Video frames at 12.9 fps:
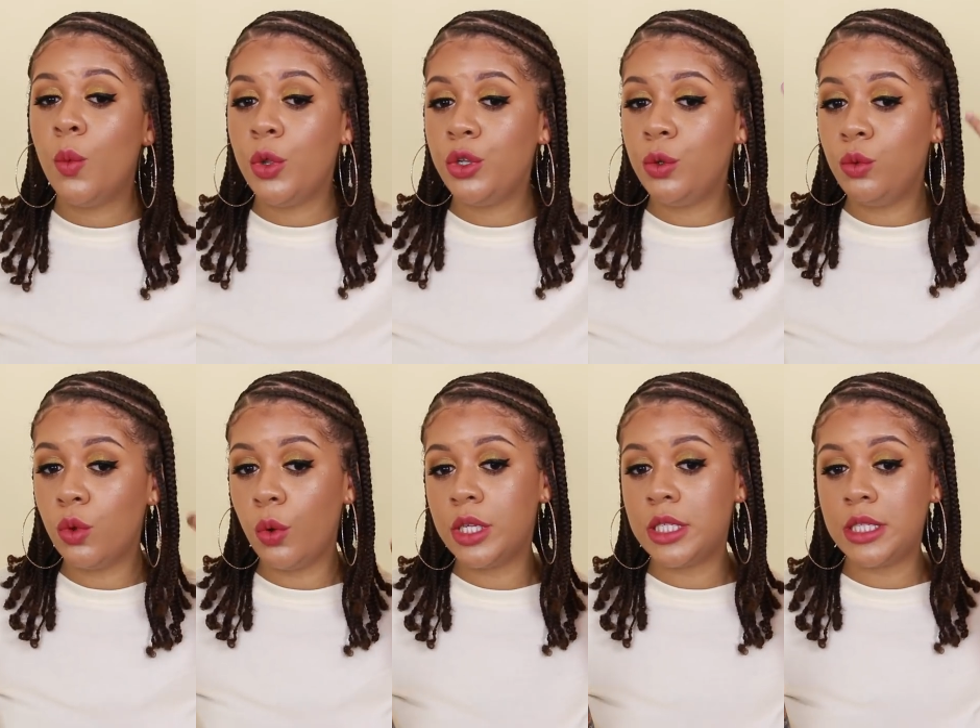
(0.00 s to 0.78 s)
when you
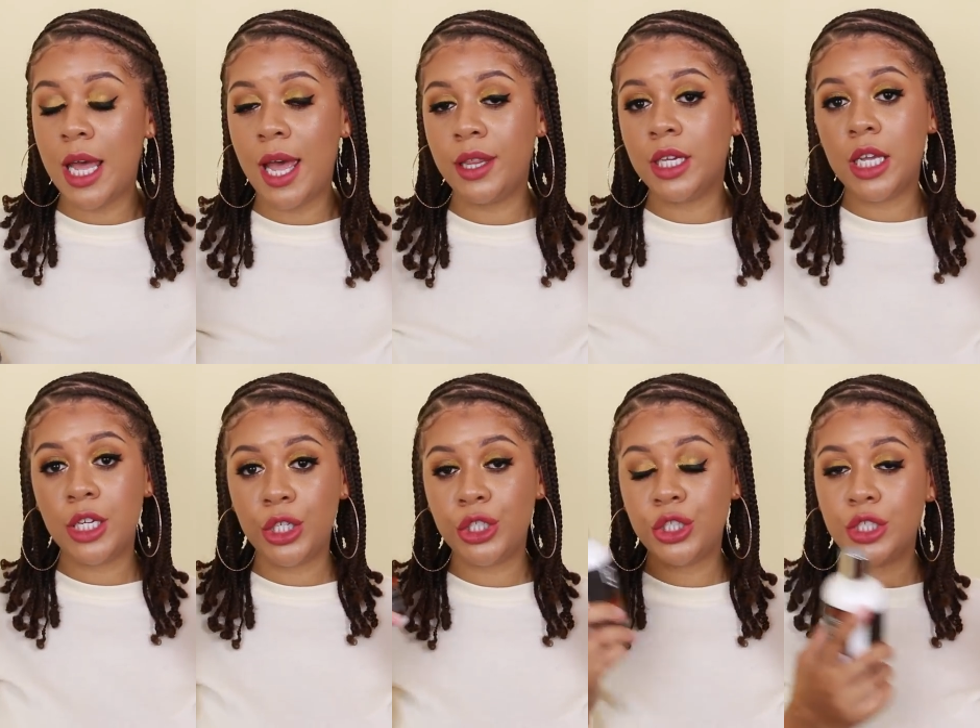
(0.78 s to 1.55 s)
notice that the
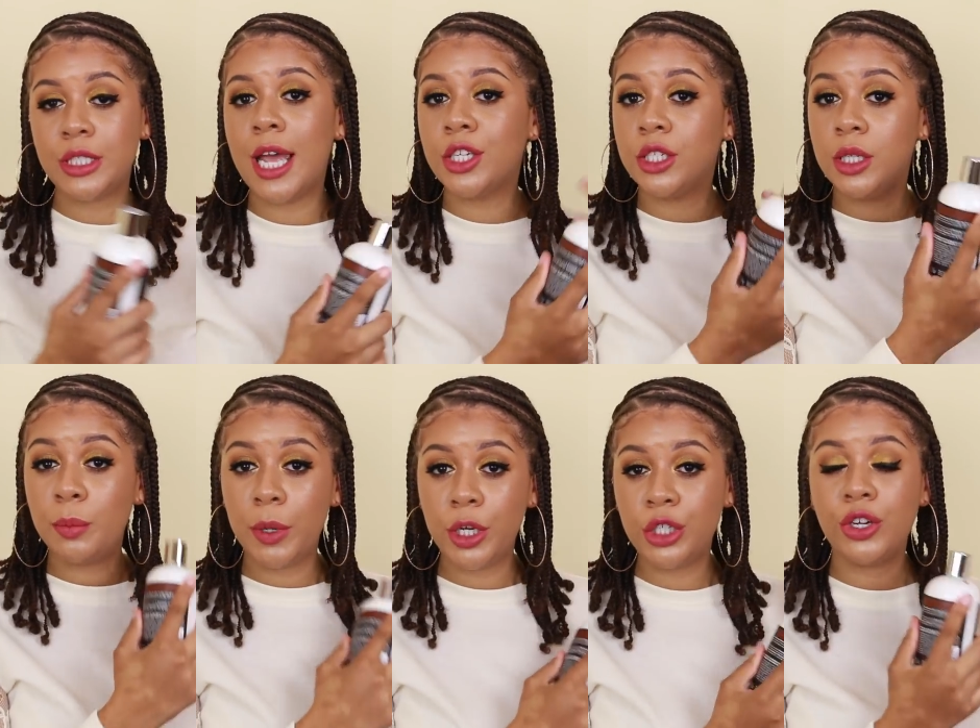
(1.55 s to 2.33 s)
conditioner is actually
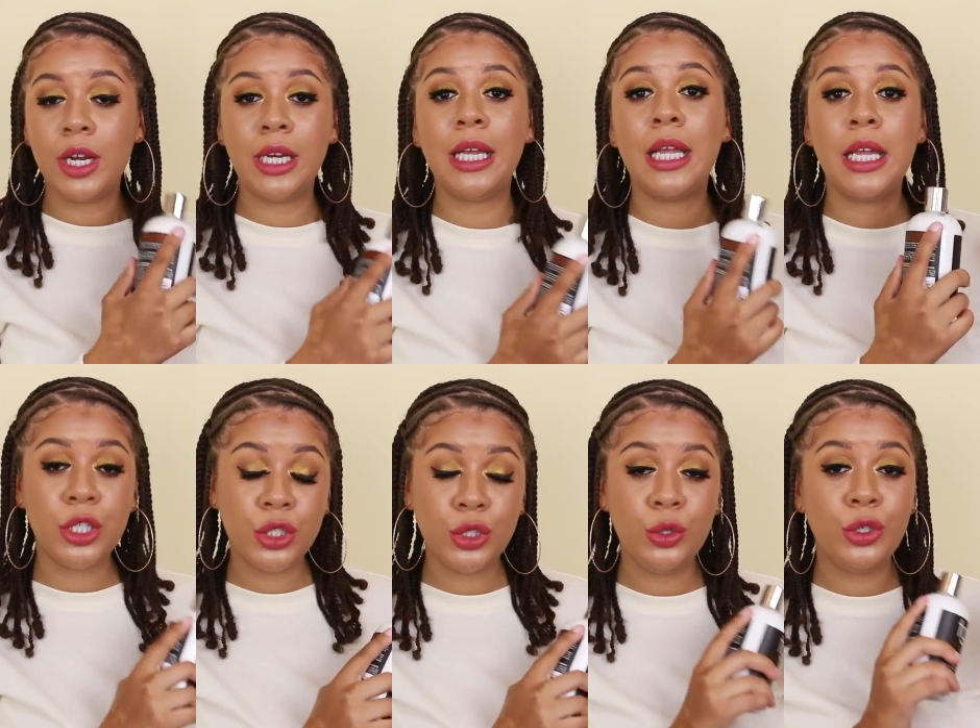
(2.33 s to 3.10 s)
penetrating
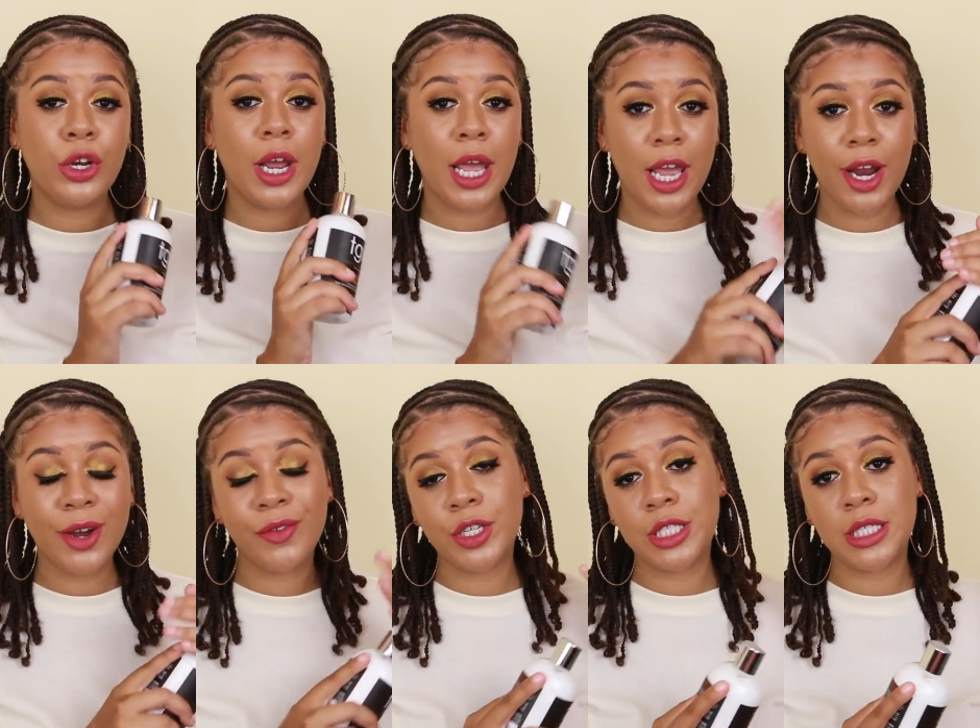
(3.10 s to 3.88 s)
into your
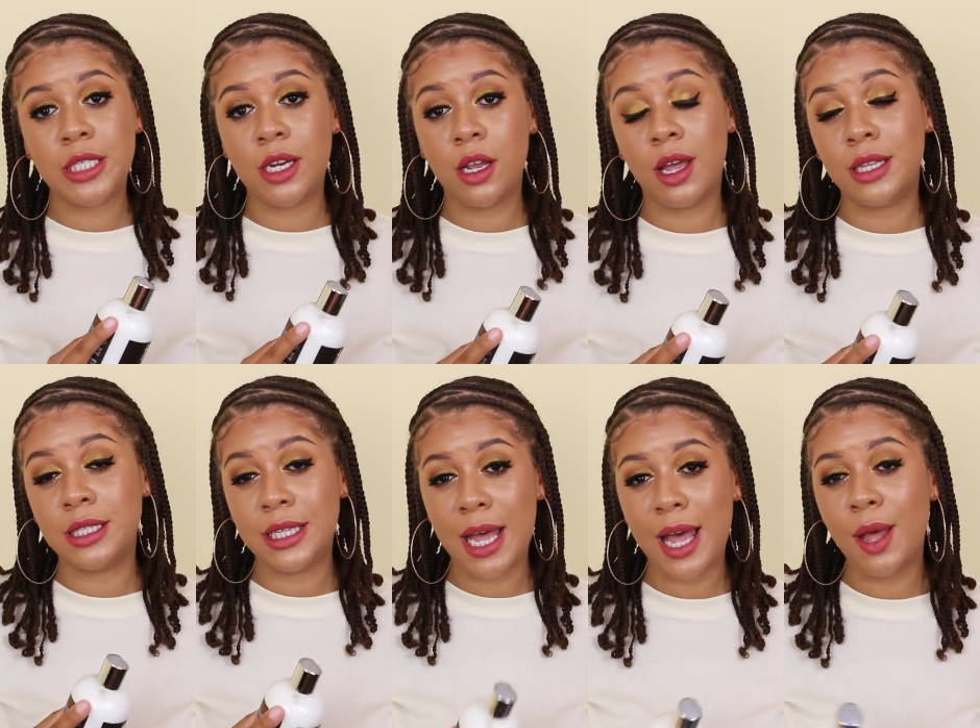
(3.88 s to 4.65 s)
hair versus sitting
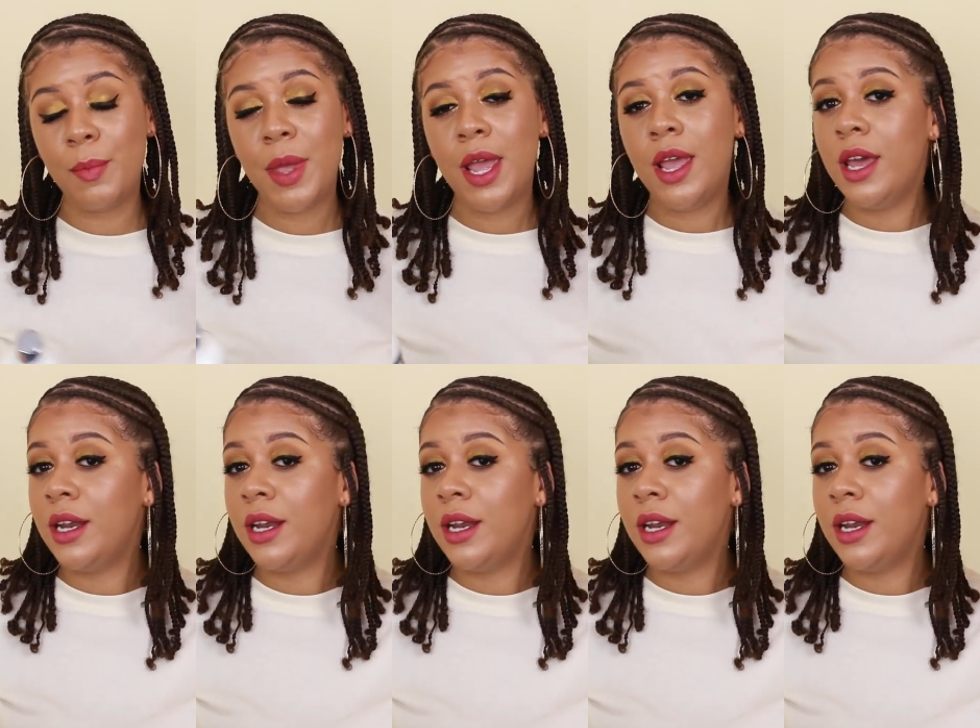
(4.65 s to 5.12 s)
on top.